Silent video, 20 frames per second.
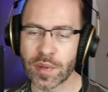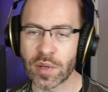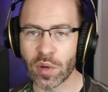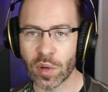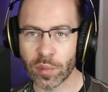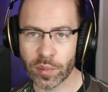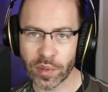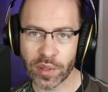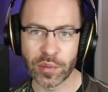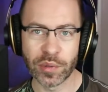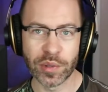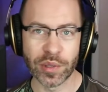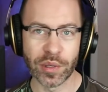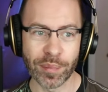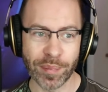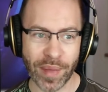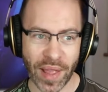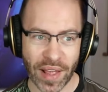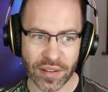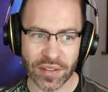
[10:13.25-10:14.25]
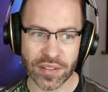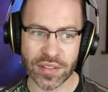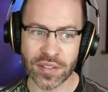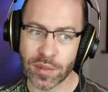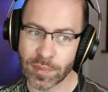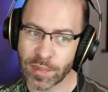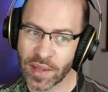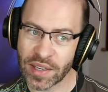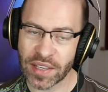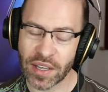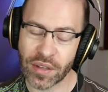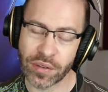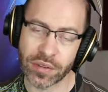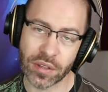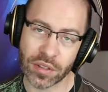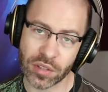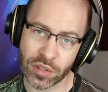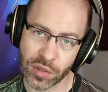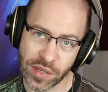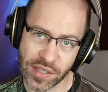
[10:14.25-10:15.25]
And normally, when you're in balance, you'd make
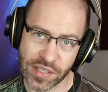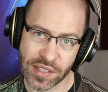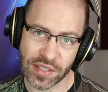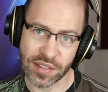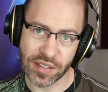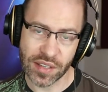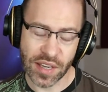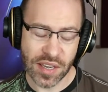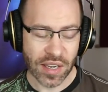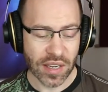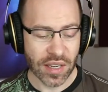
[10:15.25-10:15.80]
healthier choices.